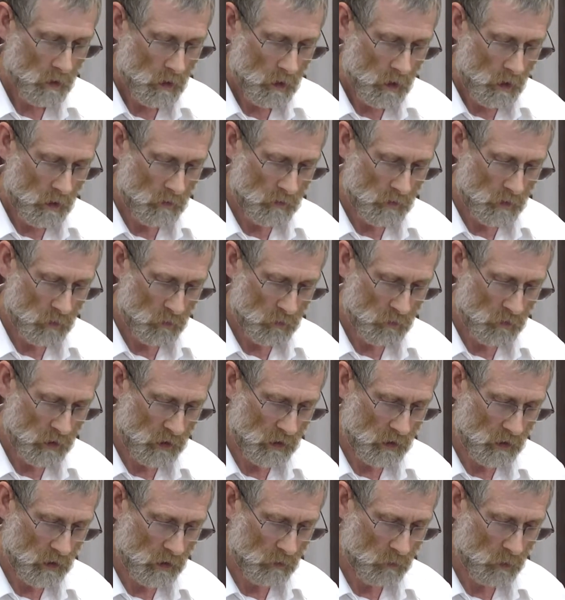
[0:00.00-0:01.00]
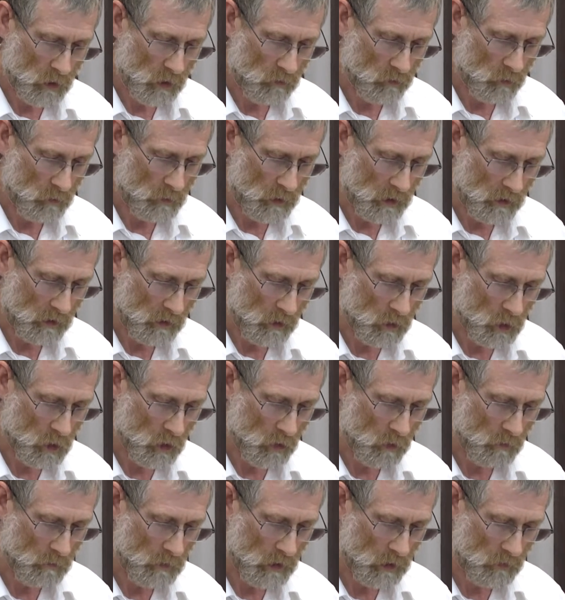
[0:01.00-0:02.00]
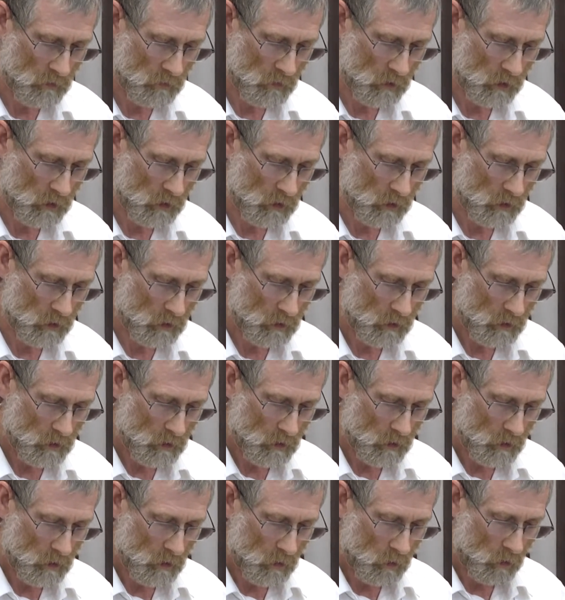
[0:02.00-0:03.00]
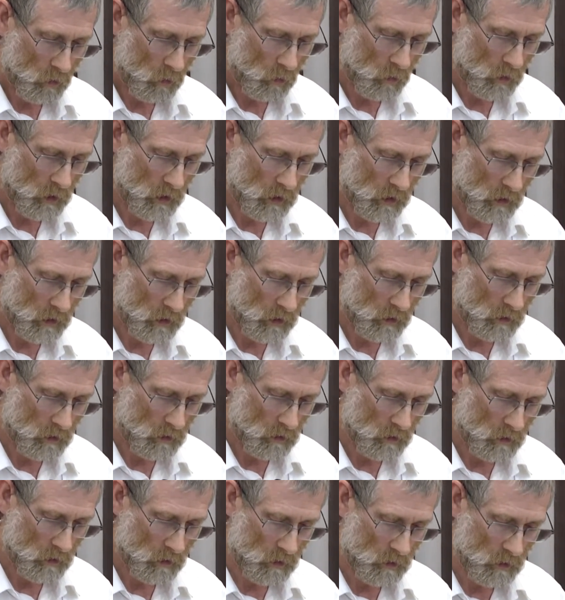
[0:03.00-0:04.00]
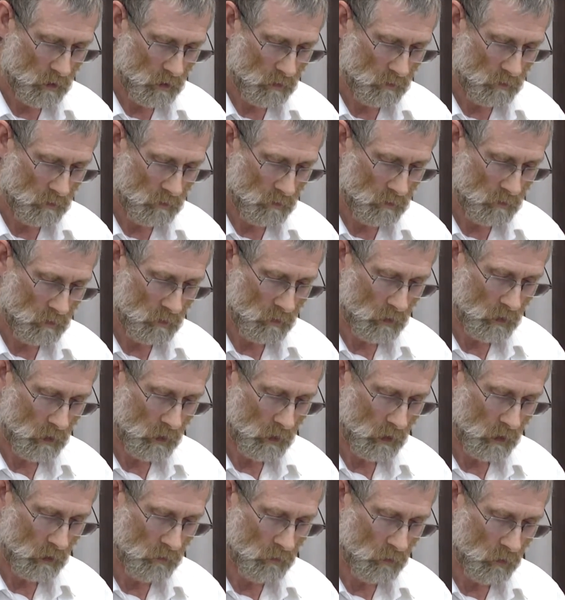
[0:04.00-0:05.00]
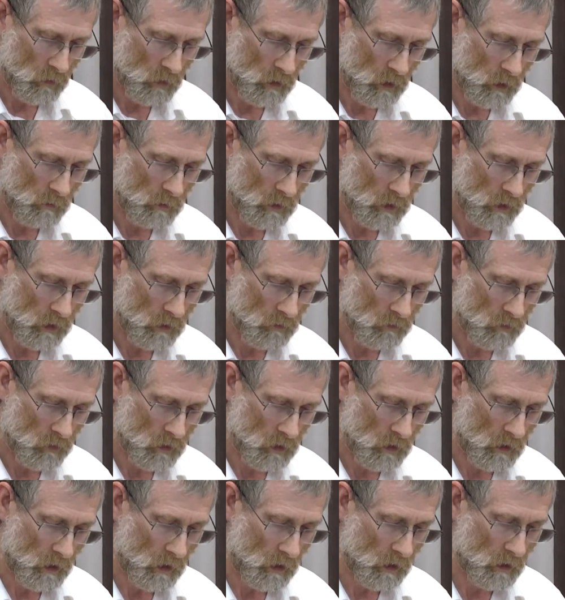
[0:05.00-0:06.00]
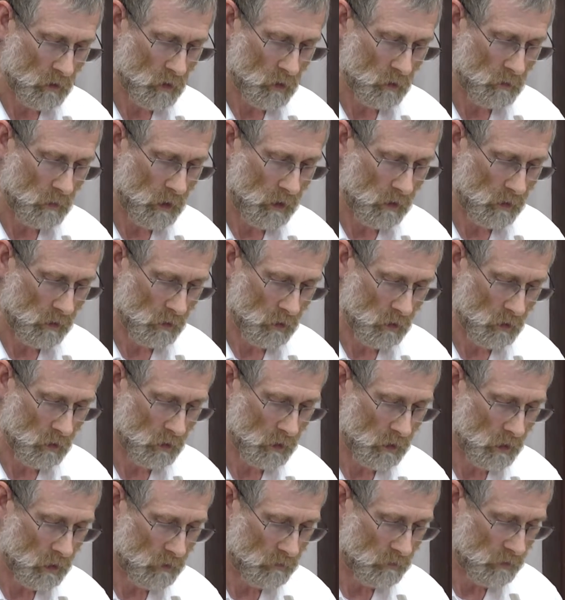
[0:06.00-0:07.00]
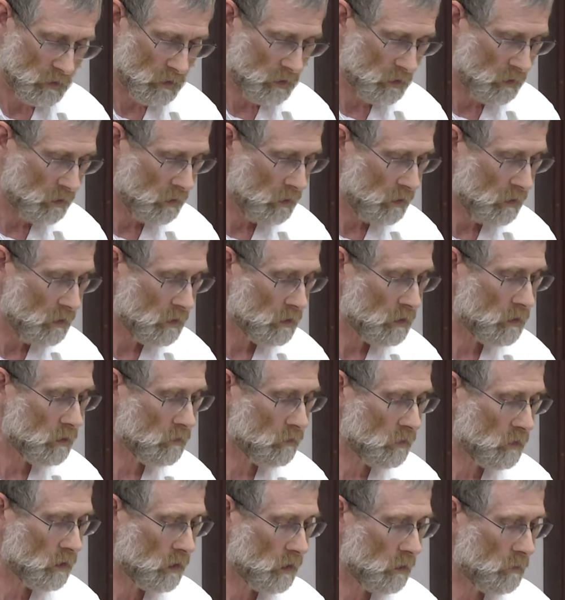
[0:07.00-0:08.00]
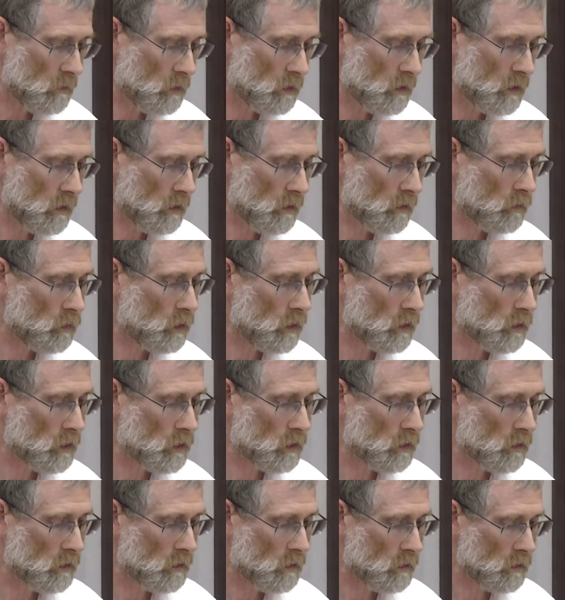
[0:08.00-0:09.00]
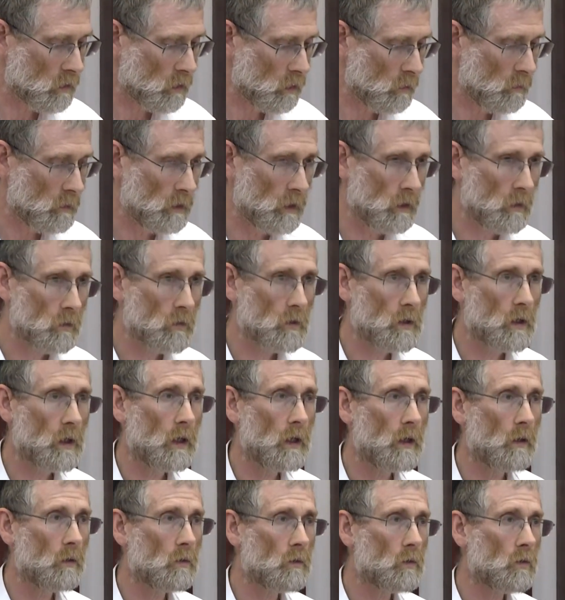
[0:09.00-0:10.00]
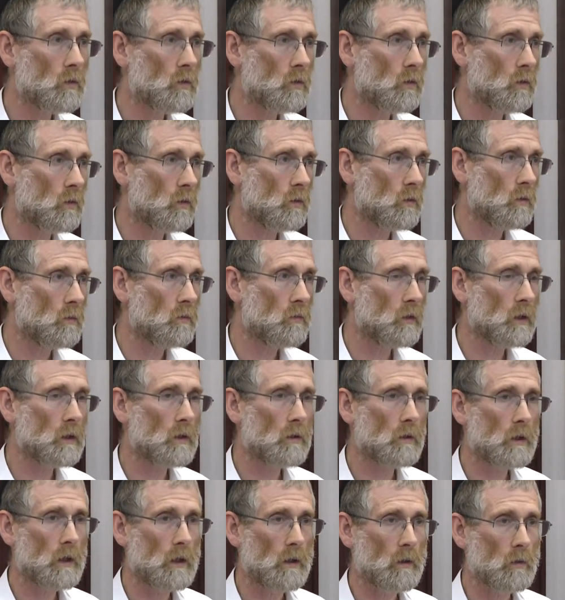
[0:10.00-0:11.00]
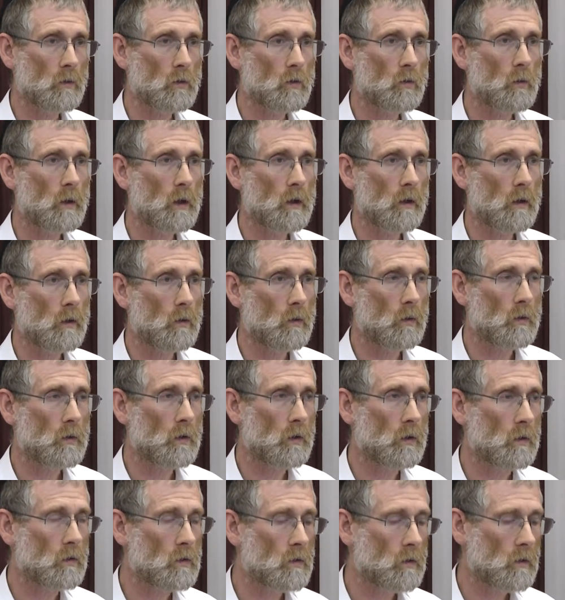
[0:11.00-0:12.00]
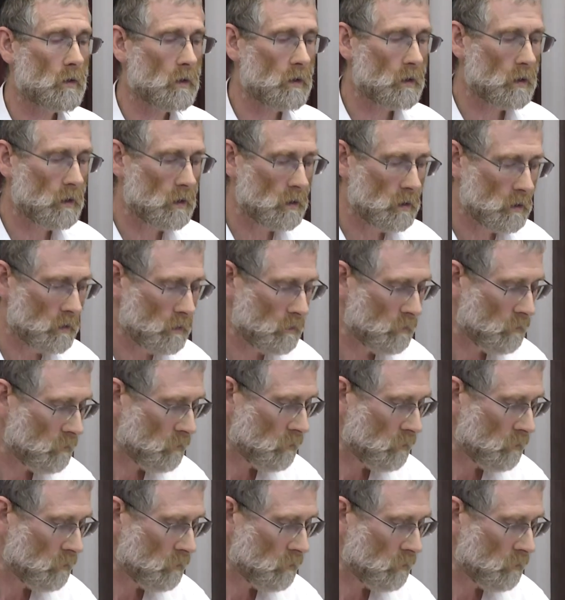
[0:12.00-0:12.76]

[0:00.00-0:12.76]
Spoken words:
And then finally we have a passage in the Bavli where Rav Huna bar Ravin sent a message to Rava giving him an instruction about how to figure out whether or not the year